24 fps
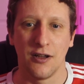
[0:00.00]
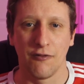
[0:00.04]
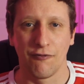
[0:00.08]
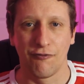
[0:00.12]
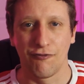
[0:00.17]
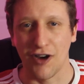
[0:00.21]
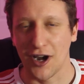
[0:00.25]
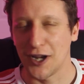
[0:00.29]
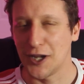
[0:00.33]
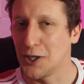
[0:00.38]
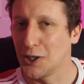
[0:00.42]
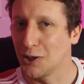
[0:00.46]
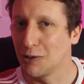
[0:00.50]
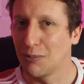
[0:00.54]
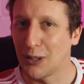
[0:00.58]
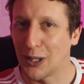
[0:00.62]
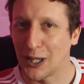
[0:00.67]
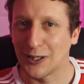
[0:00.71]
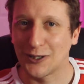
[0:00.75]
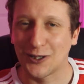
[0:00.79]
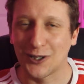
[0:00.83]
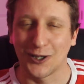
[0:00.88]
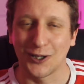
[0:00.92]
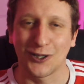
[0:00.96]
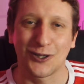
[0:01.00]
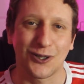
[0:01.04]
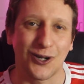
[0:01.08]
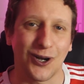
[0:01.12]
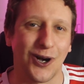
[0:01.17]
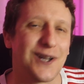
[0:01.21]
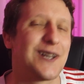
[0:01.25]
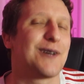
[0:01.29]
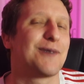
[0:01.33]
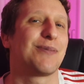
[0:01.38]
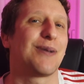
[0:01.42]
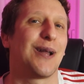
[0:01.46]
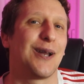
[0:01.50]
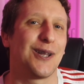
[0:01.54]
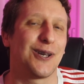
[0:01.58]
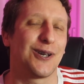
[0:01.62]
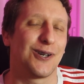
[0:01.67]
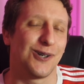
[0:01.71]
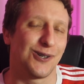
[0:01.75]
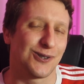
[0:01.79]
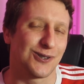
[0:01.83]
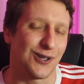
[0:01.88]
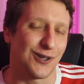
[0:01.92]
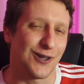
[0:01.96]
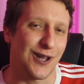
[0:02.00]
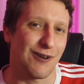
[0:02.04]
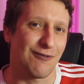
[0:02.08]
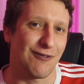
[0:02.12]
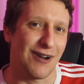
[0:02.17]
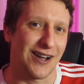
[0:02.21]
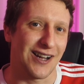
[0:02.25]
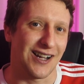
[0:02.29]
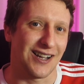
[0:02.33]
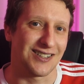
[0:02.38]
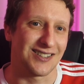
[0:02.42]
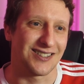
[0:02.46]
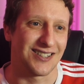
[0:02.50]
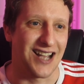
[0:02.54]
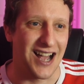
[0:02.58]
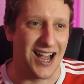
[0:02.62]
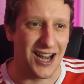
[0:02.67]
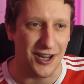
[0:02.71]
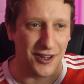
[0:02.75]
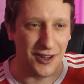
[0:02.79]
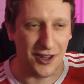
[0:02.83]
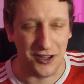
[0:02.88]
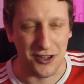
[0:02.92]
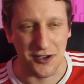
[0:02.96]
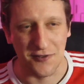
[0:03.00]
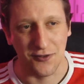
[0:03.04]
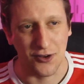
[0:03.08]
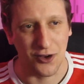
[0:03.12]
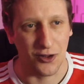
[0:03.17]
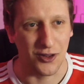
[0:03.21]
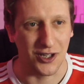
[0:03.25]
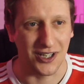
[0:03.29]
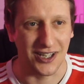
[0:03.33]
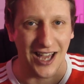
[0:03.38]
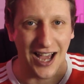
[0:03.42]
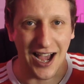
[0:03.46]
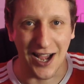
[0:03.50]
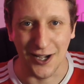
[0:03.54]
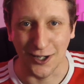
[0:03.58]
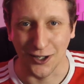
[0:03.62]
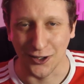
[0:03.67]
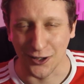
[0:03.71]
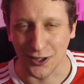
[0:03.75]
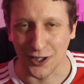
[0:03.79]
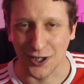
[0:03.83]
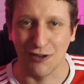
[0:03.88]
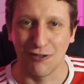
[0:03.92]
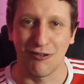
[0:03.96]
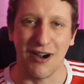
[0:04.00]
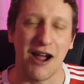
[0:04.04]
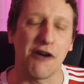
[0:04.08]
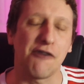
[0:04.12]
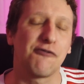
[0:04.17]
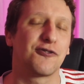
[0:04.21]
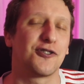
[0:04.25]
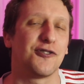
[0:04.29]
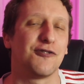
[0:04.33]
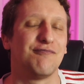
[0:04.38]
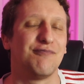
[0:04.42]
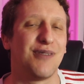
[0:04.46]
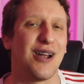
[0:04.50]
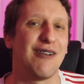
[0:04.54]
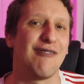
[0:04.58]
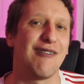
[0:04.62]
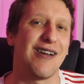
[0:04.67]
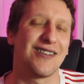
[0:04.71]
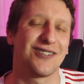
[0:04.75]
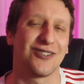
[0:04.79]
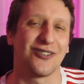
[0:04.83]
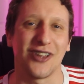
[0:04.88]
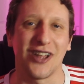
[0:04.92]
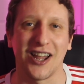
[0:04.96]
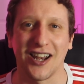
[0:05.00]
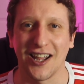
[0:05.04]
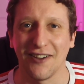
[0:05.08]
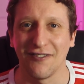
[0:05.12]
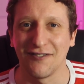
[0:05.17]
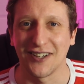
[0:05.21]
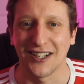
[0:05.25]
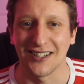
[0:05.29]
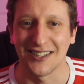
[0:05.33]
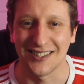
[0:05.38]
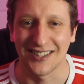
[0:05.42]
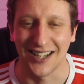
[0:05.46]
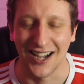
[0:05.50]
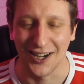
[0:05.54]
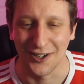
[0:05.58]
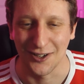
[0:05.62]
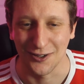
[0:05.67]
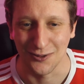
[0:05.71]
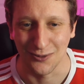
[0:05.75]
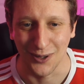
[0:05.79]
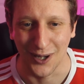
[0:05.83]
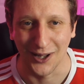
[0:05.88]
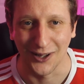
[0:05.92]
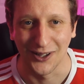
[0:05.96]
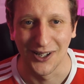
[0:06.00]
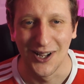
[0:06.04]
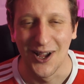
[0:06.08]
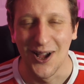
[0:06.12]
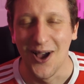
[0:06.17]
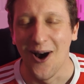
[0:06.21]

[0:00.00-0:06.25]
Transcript: Freddie Ljungberg's going to score you plenty of goals on that right-hand side, and then you've got the guile, the craft of Pires on that left-hand side as well.